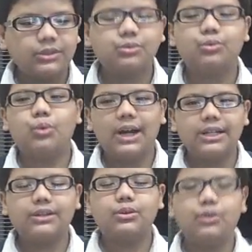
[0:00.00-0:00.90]
to
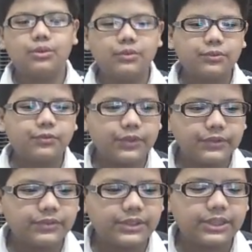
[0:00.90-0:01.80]

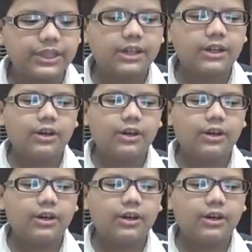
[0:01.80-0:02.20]
1/50